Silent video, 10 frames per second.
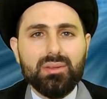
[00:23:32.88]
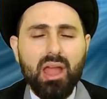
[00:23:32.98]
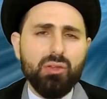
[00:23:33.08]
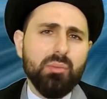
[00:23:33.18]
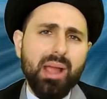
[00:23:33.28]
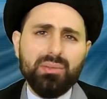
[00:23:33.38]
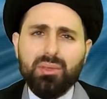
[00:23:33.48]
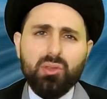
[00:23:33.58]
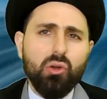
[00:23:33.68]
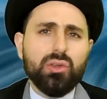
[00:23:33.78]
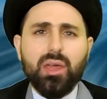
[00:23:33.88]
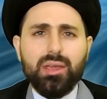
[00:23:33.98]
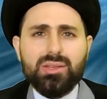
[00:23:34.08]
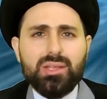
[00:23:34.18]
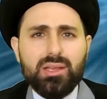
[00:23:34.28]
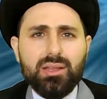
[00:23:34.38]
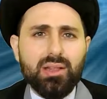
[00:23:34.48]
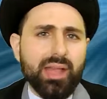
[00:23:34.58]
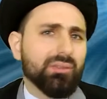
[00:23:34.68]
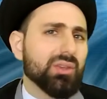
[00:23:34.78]
Now you might think, okay, isn't it
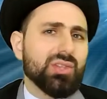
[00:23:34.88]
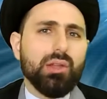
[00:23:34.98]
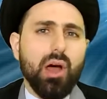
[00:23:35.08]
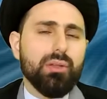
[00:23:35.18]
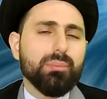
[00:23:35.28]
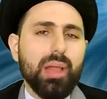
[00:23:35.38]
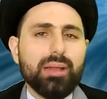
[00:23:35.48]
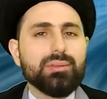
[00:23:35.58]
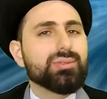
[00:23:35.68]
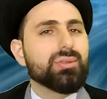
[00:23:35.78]
like this on other planets?